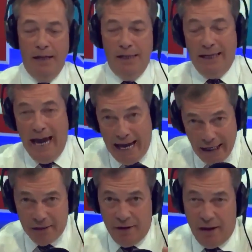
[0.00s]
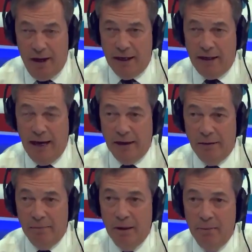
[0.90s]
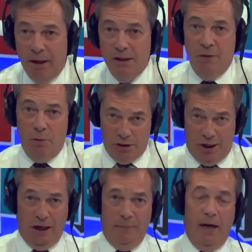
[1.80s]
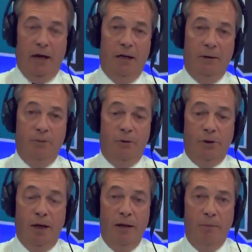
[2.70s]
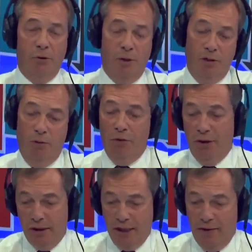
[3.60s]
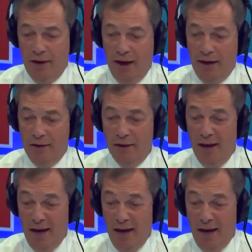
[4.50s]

to get into the United Kingdom because there wasn't going to be a hard border between Northern and Southern Ireland.